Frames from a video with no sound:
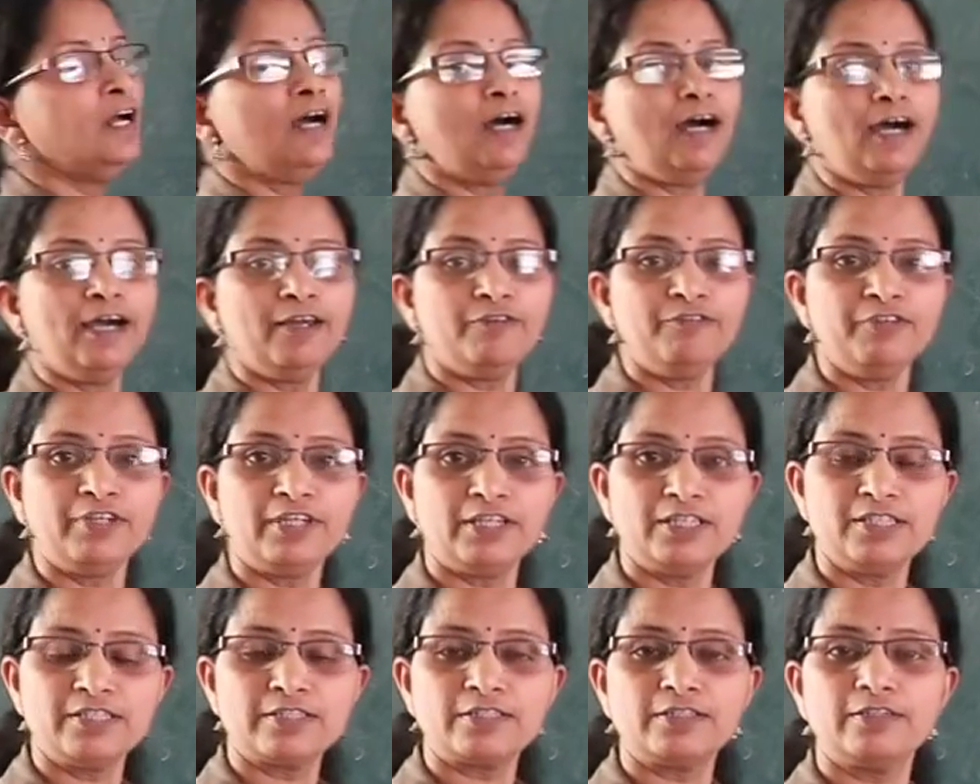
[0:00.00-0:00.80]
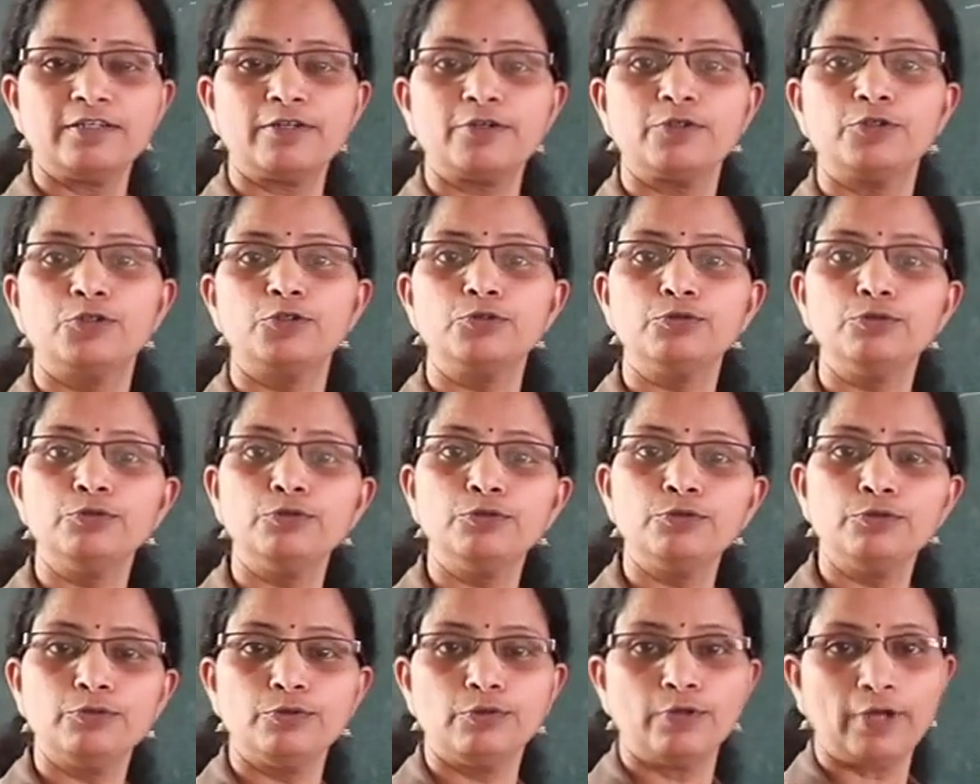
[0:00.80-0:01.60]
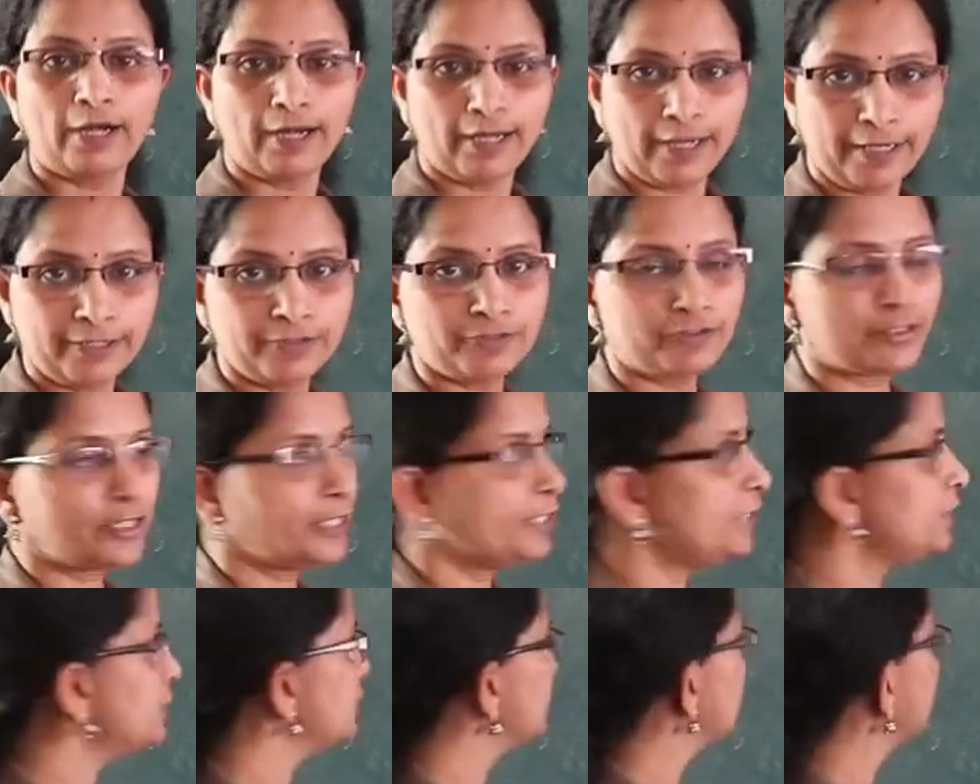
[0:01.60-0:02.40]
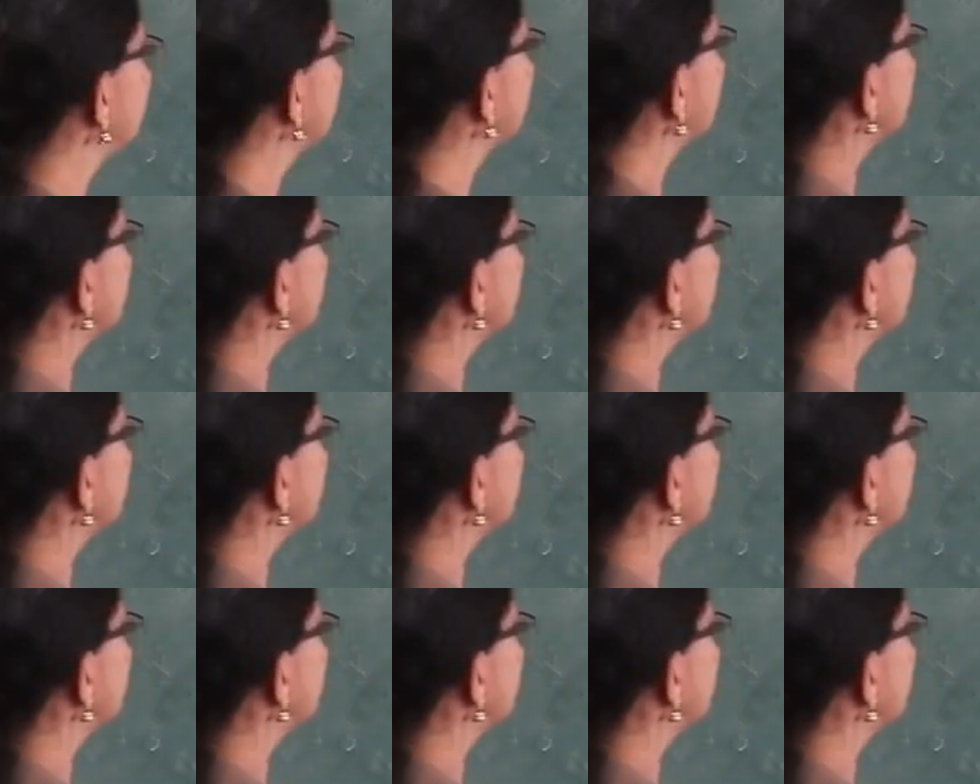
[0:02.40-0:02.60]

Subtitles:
and we consider two light rays,